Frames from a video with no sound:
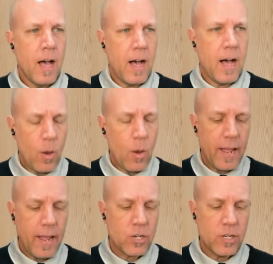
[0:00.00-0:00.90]
I would
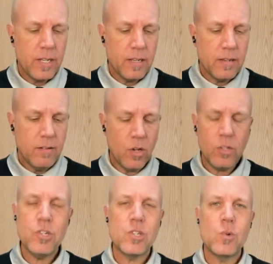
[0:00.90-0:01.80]
actually
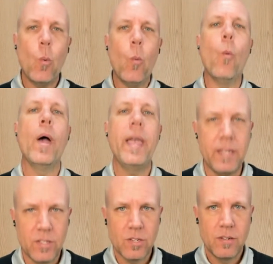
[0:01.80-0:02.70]
not just
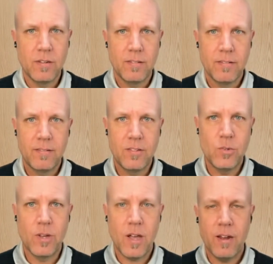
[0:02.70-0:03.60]
wait
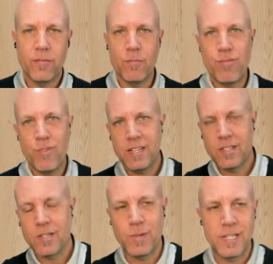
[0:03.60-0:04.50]
to kind of impress
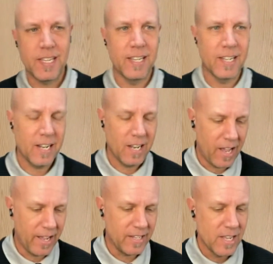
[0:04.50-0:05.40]
this particular
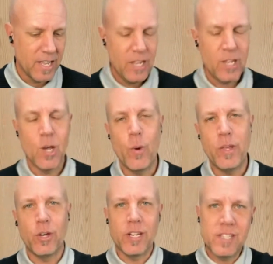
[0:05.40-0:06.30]
client, where
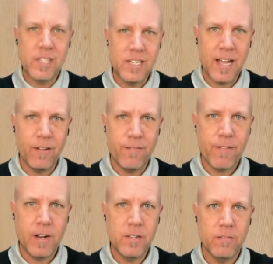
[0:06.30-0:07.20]
you got to sit down in
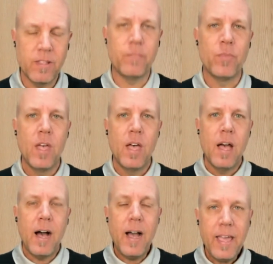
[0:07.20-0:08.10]
front of them.
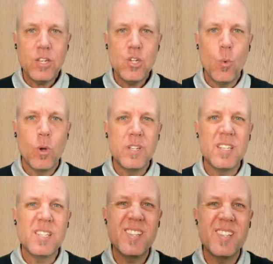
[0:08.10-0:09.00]
I actually wanted to
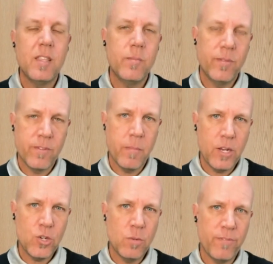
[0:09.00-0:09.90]
send them
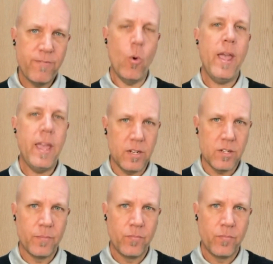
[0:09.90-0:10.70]
information beforehand.